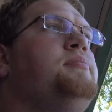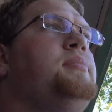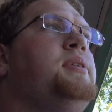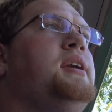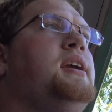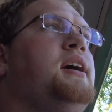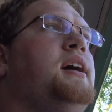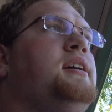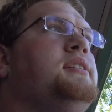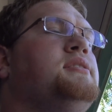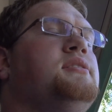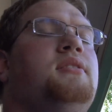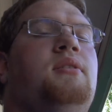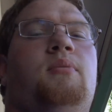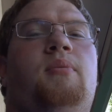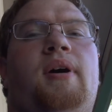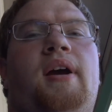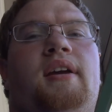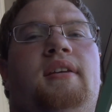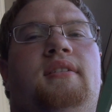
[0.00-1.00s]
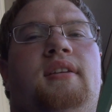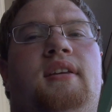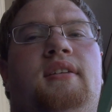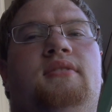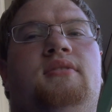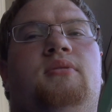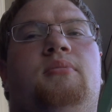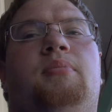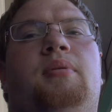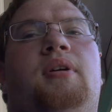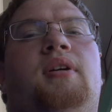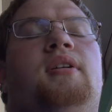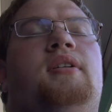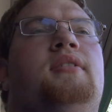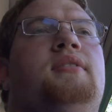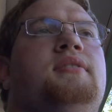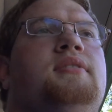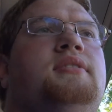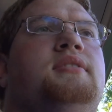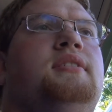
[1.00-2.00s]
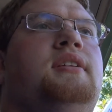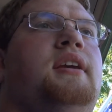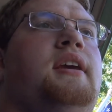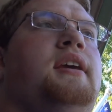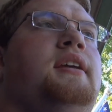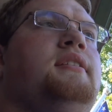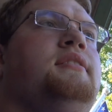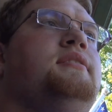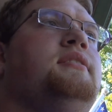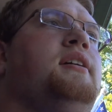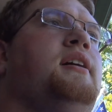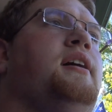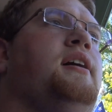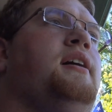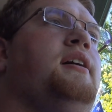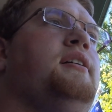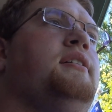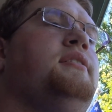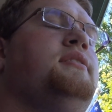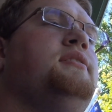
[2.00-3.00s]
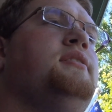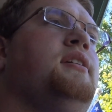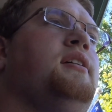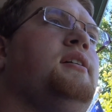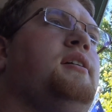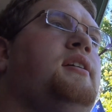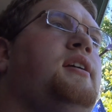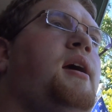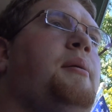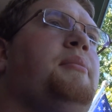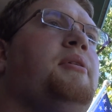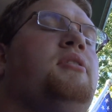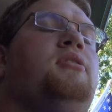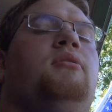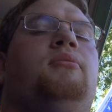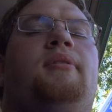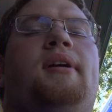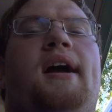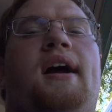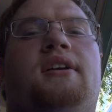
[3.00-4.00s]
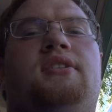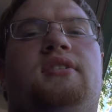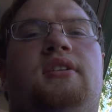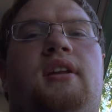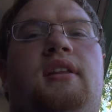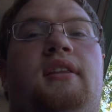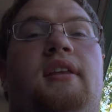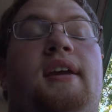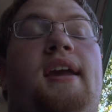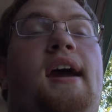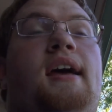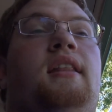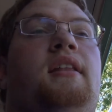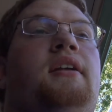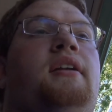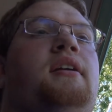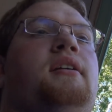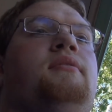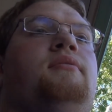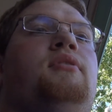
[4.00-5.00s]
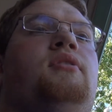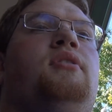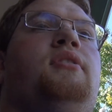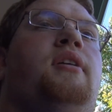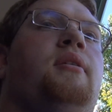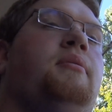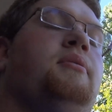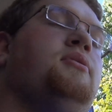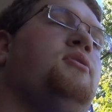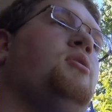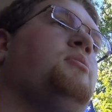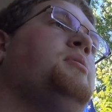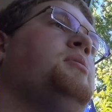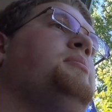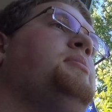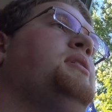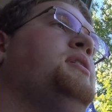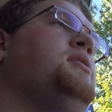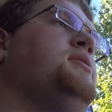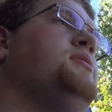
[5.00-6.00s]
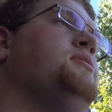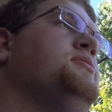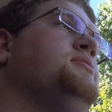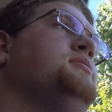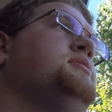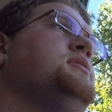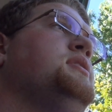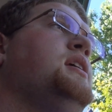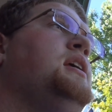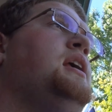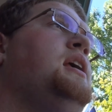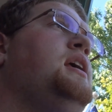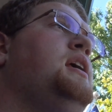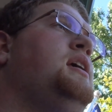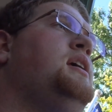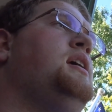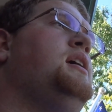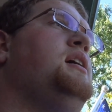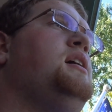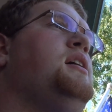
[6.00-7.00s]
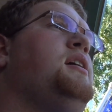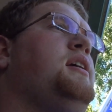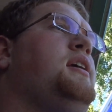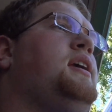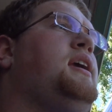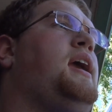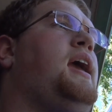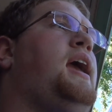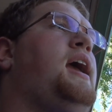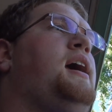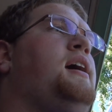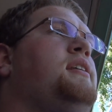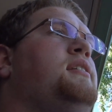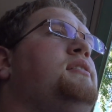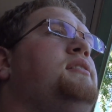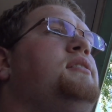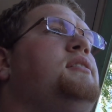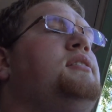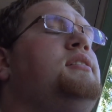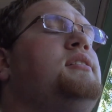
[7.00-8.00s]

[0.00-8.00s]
because the way diesel burns, the chemical reaction in the catalytic converter that would normally be used can't